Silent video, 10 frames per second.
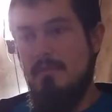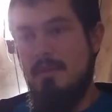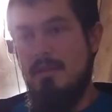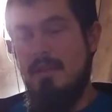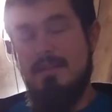
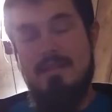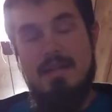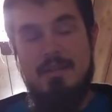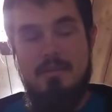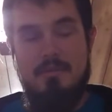like I said,
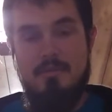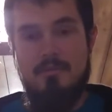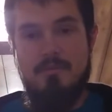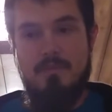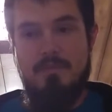I
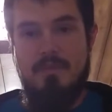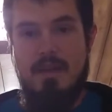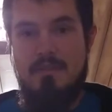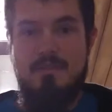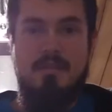know
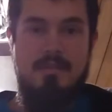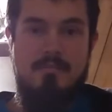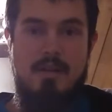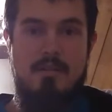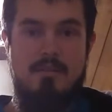I've
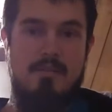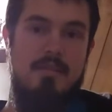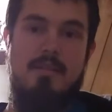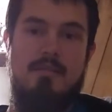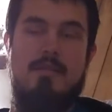seen
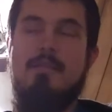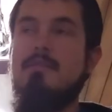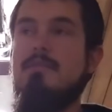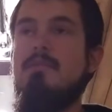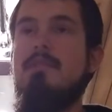models of these
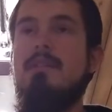cars,